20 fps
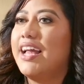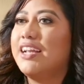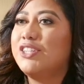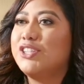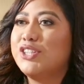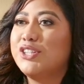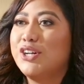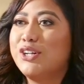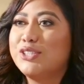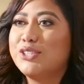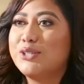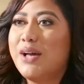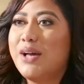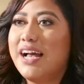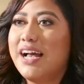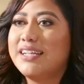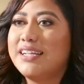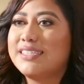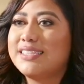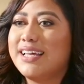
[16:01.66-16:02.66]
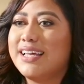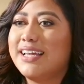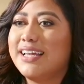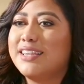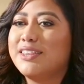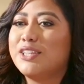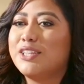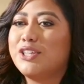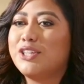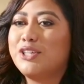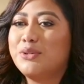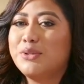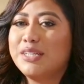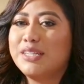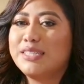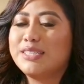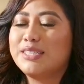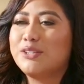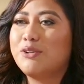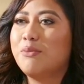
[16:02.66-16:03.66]
And she also has like the
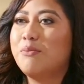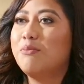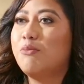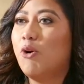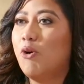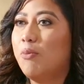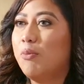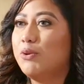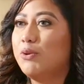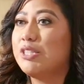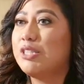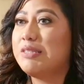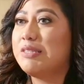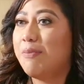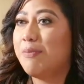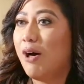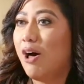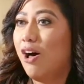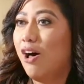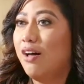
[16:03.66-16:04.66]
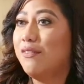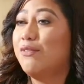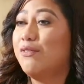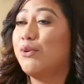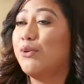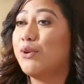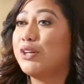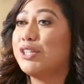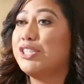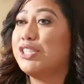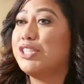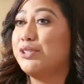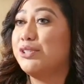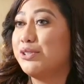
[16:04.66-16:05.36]
cutest little mobile spa for